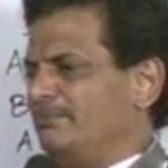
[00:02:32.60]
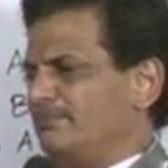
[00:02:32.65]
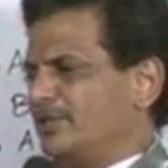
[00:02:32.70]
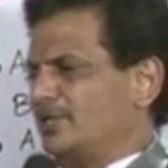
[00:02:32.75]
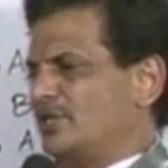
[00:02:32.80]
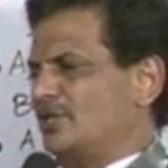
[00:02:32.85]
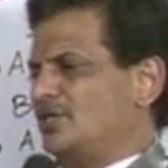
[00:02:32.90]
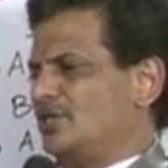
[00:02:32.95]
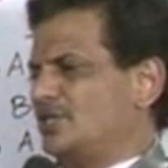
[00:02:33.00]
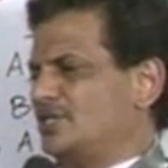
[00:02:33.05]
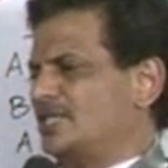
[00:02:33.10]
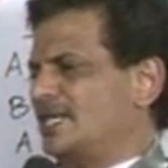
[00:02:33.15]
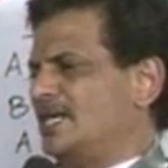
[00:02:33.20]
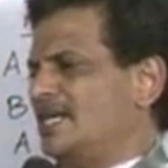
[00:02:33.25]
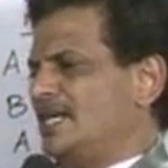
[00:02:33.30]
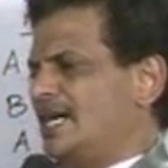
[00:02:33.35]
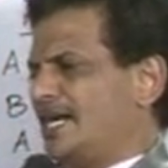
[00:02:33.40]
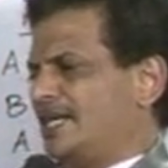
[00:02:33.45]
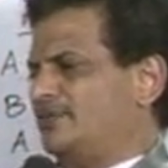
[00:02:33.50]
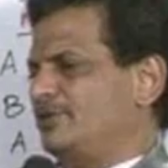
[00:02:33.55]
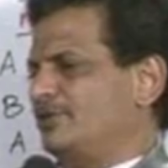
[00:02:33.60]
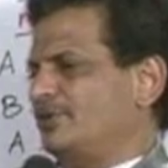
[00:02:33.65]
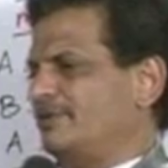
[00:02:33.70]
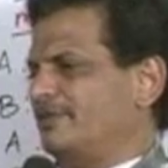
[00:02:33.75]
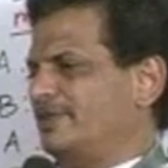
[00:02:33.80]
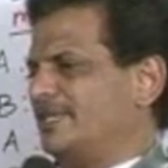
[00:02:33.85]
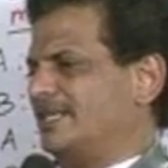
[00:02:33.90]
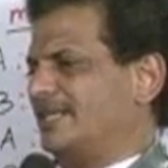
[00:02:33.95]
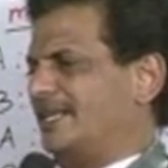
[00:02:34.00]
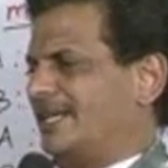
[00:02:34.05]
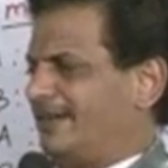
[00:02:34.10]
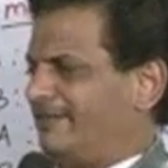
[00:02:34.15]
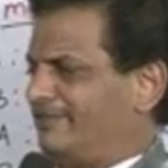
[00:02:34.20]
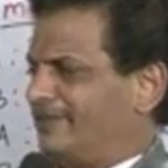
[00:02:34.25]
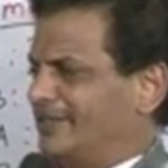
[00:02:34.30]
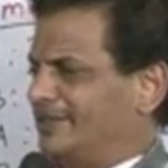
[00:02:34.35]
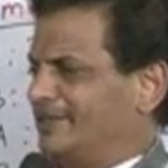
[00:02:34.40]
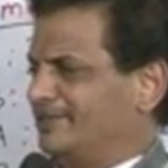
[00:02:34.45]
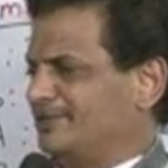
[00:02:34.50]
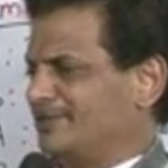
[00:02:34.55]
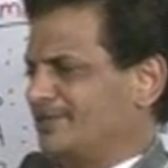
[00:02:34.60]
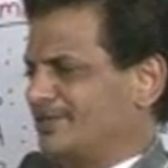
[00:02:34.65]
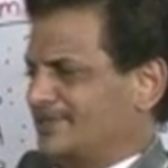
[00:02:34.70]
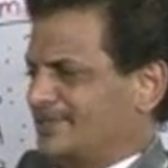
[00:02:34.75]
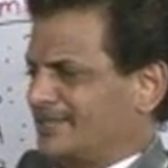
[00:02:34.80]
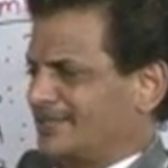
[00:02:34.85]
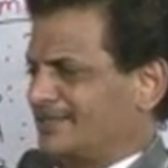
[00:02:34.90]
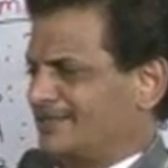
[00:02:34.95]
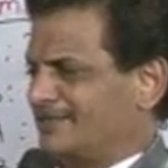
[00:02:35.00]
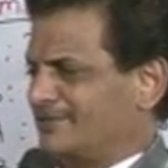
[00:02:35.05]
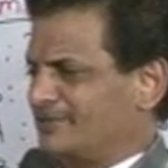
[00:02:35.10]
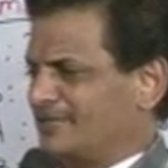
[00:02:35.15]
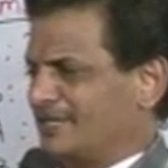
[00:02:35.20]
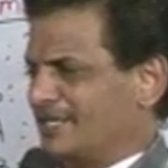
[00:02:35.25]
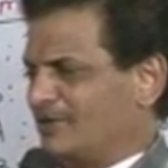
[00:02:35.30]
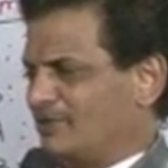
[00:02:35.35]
because I don't know whether I have 5,000 or 6,000.